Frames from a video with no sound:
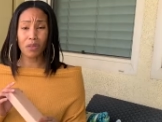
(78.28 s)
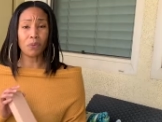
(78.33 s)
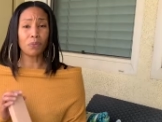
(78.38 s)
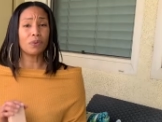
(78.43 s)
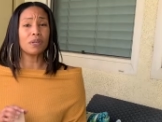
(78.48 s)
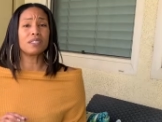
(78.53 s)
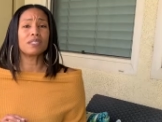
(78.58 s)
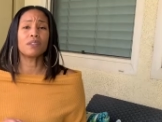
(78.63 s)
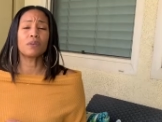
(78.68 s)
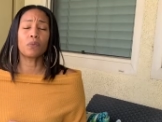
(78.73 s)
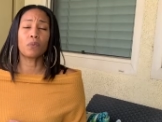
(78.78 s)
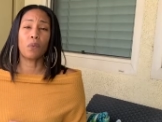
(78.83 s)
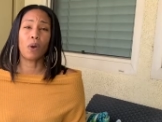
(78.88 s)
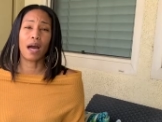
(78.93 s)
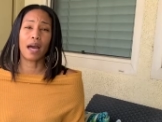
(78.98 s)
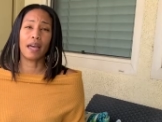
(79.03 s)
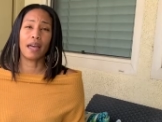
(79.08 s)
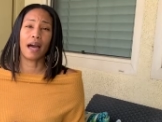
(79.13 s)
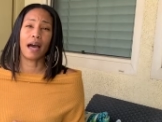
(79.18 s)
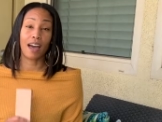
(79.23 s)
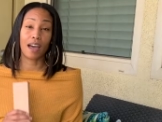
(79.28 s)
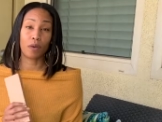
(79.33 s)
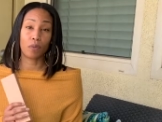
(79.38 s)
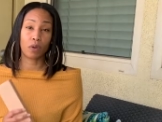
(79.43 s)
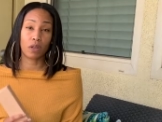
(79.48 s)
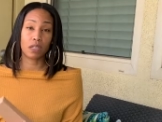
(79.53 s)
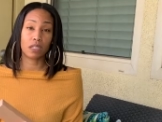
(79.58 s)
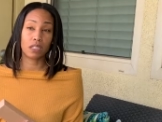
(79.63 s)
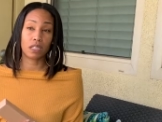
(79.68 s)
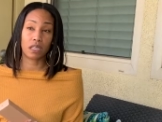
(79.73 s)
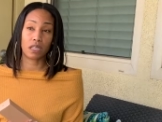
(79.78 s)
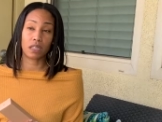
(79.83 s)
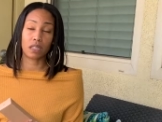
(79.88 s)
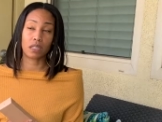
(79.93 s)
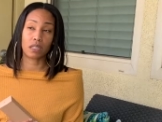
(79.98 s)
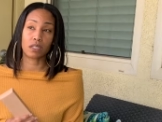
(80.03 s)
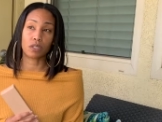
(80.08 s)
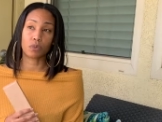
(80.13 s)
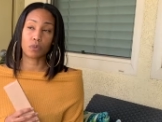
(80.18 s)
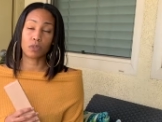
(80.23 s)
The reason why I wanted to get
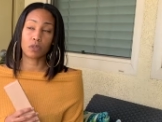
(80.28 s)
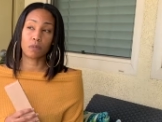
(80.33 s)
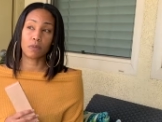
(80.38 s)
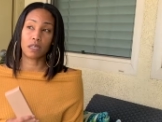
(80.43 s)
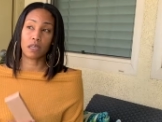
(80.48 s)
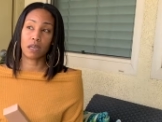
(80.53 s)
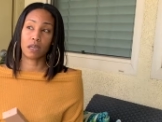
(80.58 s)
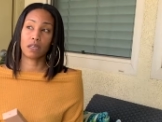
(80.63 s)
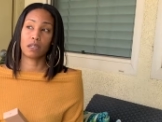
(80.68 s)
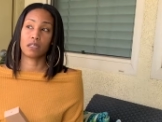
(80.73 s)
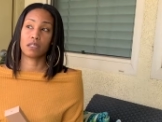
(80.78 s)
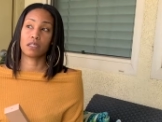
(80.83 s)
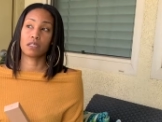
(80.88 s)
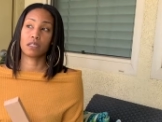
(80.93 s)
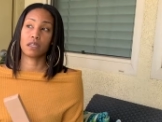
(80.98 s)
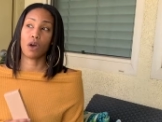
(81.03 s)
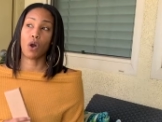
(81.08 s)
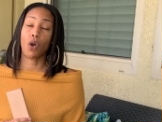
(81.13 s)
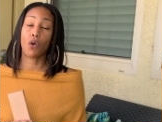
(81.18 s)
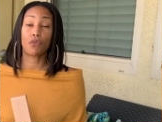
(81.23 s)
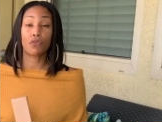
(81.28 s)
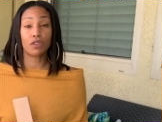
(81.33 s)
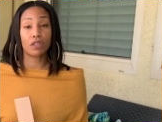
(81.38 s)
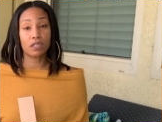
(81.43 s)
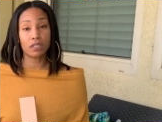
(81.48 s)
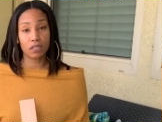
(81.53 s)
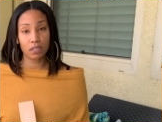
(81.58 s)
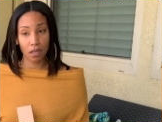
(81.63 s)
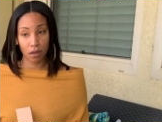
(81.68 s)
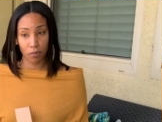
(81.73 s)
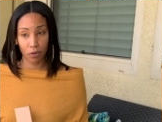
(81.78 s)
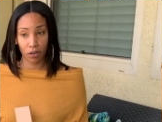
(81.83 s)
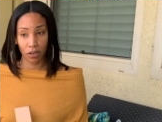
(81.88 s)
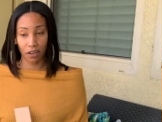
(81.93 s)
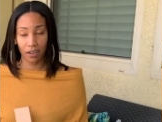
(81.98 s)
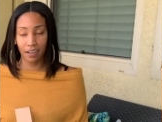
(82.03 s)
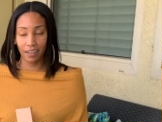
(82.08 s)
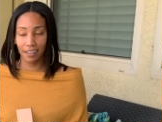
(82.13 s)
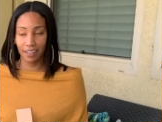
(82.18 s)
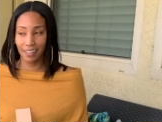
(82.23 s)
this was because over the summer,
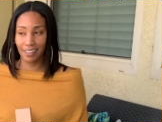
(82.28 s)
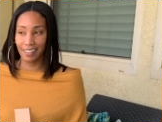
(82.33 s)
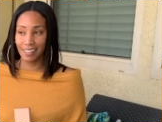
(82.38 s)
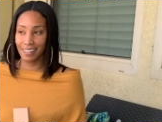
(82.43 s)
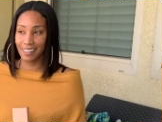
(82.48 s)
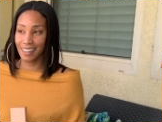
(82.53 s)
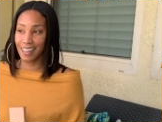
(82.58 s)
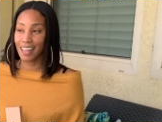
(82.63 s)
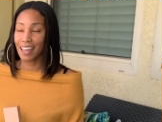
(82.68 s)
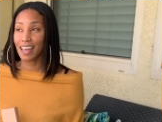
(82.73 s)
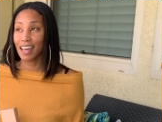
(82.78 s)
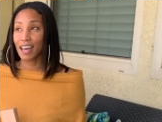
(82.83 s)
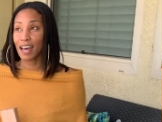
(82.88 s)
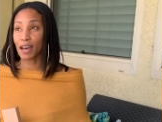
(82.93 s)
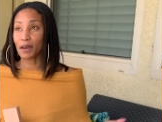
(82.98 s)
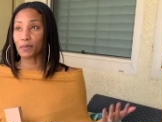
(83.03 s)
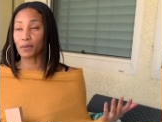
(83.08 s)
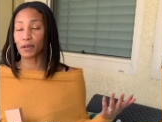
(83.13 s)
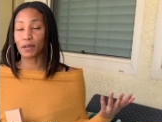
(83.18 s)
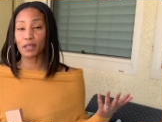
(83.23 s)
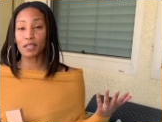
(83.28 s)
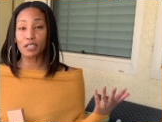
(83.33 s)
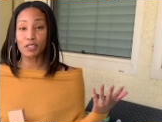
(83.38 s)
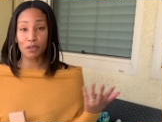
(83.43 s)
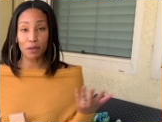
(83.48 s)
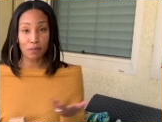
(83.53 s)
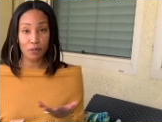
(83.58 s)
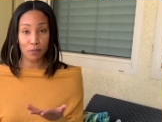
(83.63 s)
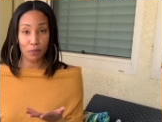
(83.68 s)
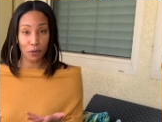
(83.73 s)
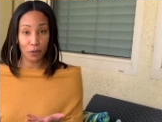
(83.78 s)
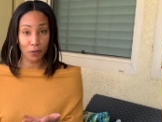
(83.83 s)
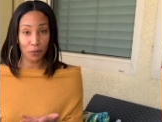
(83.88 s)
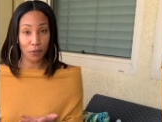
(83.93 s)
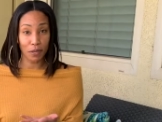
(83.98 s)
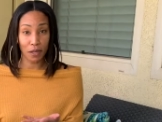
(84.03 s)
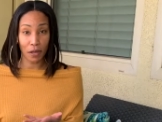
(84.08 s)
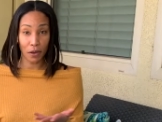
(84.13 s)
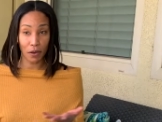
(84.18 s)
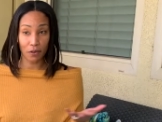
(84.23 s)
I went on a trip to Puerto
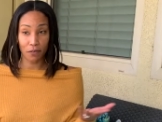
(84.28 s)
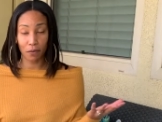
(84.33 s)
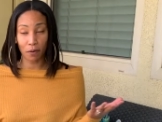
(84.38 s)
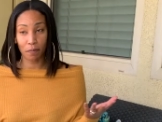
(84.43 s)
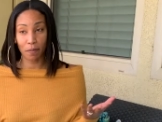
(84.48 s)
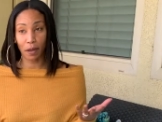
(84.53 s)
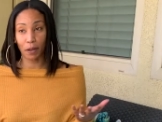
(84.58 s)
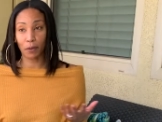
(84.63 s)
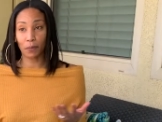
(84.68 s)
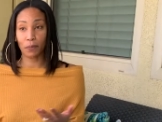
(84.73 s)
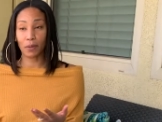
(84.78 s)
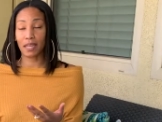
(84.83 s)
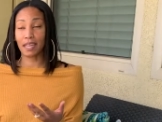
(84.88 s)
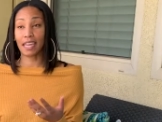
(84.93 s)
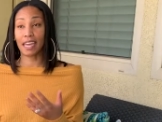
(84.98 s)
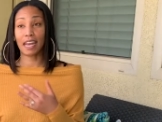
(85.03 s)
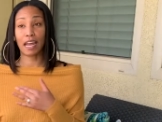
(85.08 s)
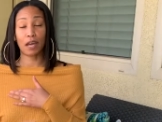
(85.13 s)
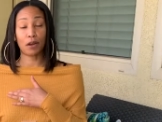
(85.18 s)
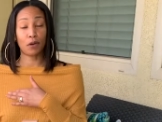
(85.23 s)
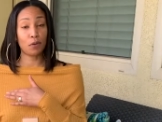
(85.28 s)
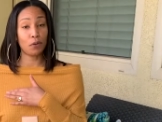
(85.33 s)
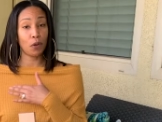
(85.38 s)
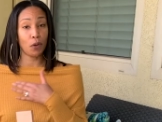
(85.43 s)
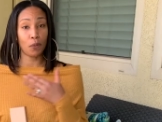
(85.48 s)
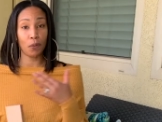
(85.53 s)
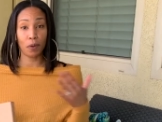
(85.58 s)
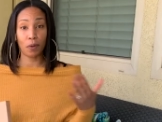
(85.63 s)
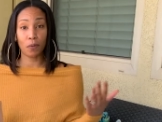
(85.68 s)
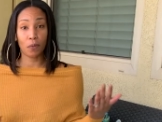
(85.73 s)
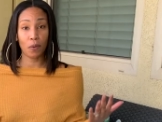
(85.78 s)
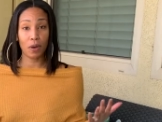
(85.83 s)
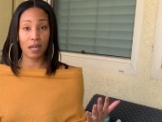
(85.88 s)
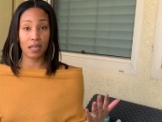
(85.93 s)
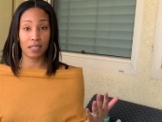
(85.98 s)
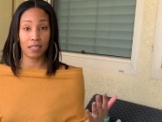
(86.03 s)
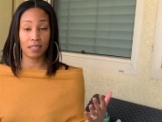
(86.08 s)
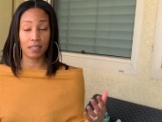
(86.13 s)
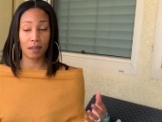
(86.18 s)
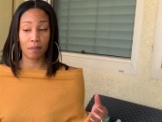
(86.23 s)
Rico for about a week, and I don't know what it
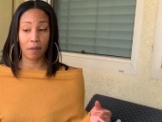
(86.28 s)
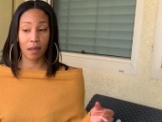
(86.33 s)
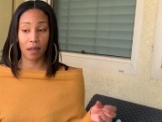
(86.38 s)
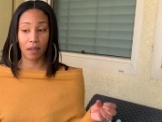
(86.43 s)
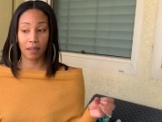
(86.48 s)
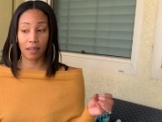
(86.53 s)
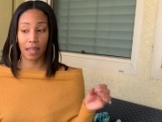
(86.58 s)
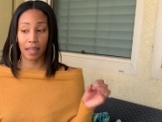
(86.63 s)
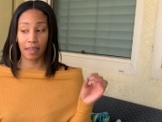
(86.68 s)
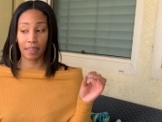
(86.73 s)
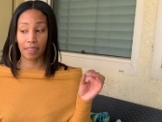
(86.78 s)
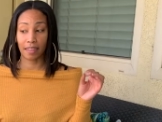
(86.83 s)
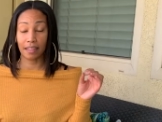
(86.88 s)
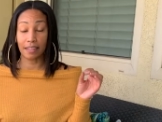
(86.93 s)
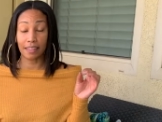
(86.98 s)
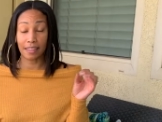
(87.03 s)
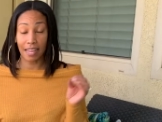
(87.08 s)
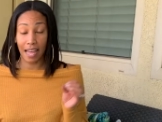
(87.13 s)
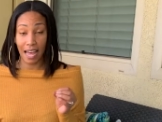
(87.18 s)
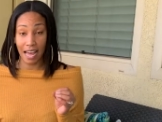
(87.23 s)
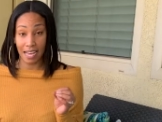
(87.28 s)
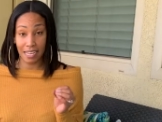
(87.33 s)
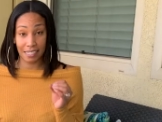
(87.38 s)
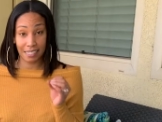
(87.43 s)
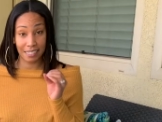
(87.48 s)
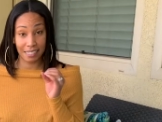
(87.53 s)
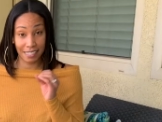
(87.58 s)
was about like the last